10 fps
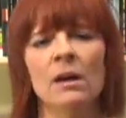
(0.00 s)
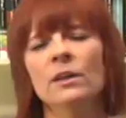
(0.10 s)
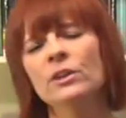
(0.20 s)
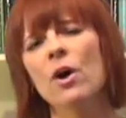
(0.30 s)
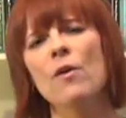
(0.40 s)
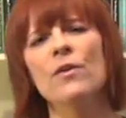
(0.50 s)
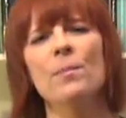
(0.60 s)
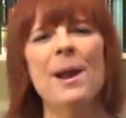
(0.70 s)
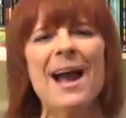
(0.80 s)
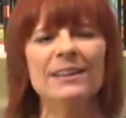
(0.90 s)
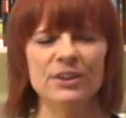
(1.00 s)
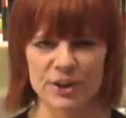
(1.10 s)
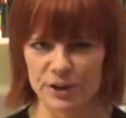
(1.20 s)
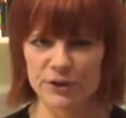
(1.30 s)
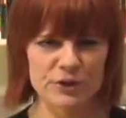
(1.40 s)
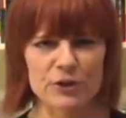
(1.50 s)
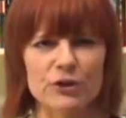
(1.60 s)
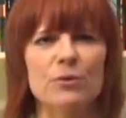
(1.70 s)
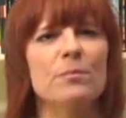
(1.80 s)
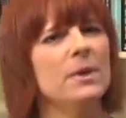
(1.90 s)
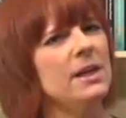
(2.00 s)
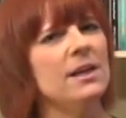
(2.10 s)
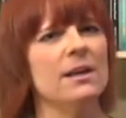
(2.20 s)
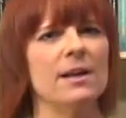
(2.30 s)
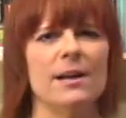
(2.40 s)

So over the past year, social media